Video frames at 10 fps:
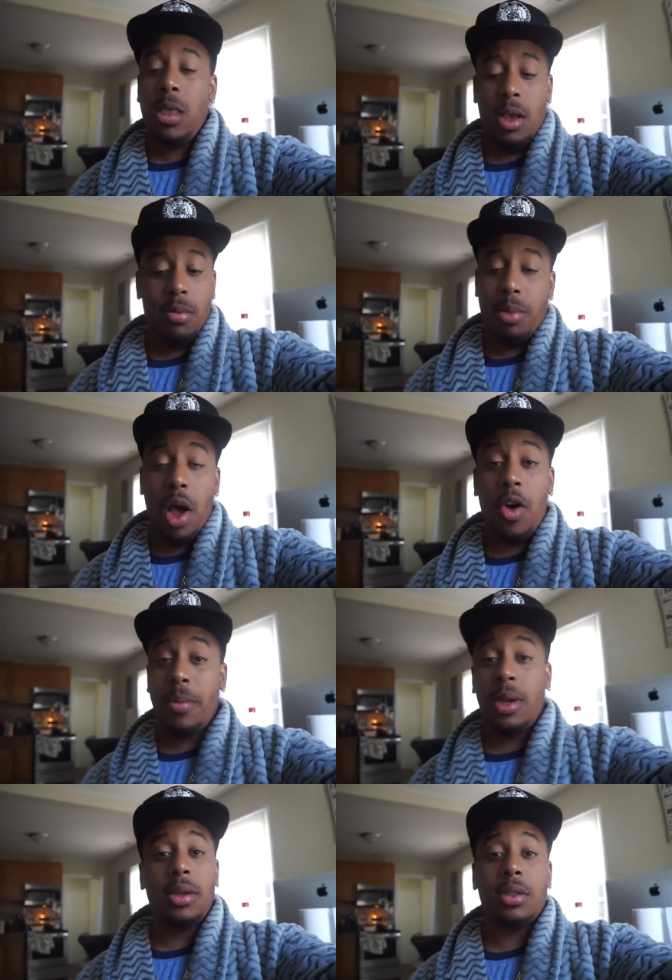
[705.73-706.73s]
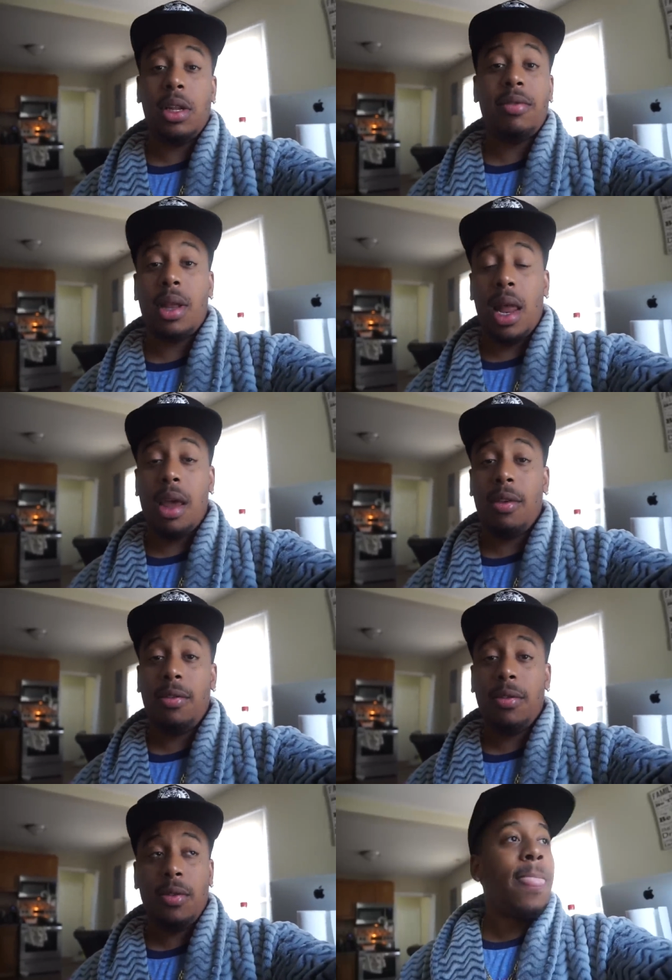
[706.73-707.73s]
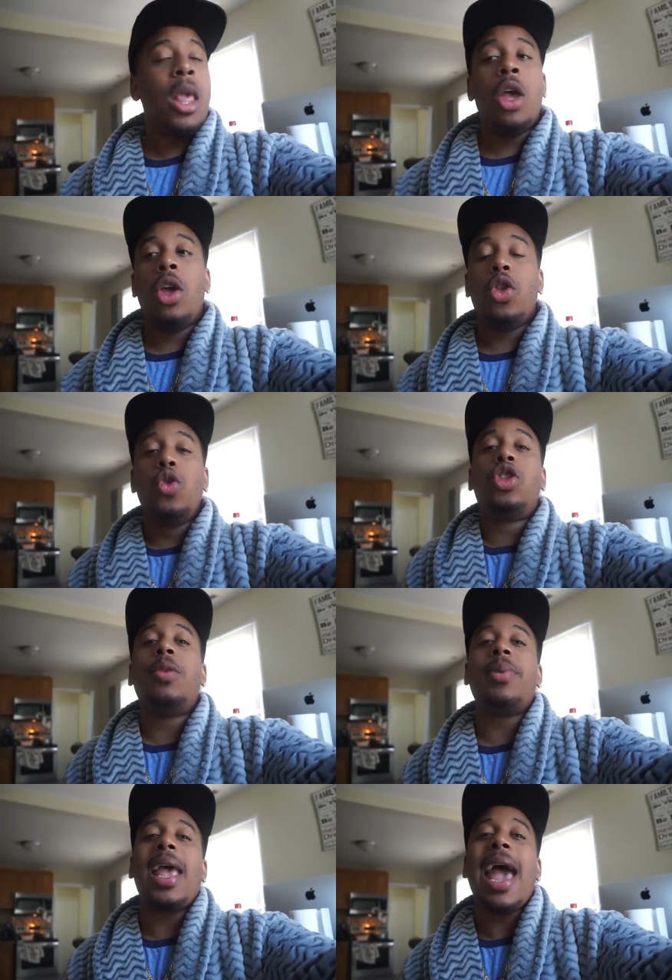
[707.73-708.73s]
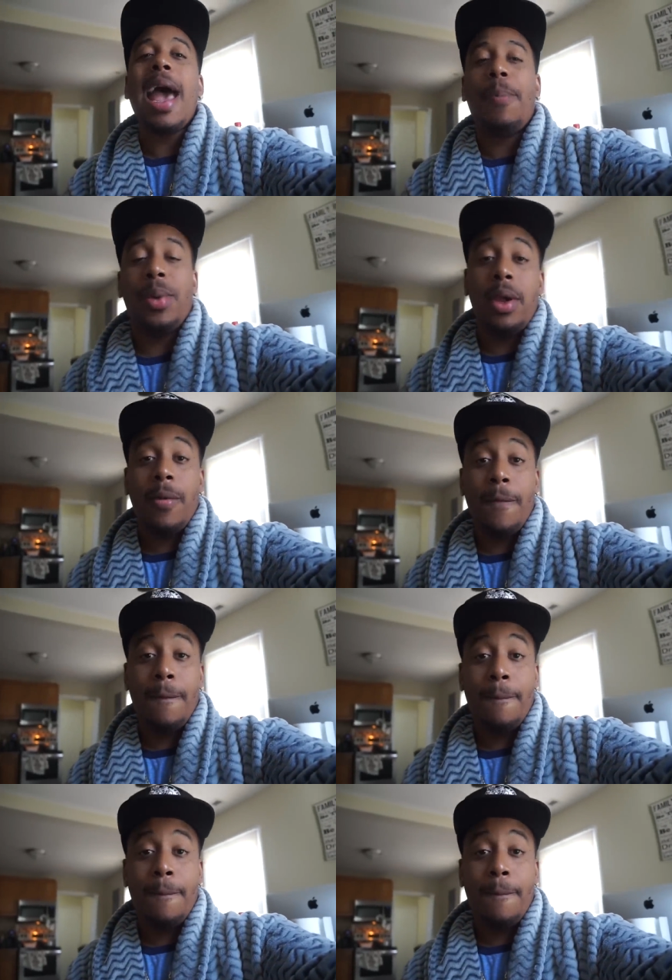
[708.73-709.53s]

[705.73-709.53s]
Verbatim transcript: then by all means live your life. You should be happy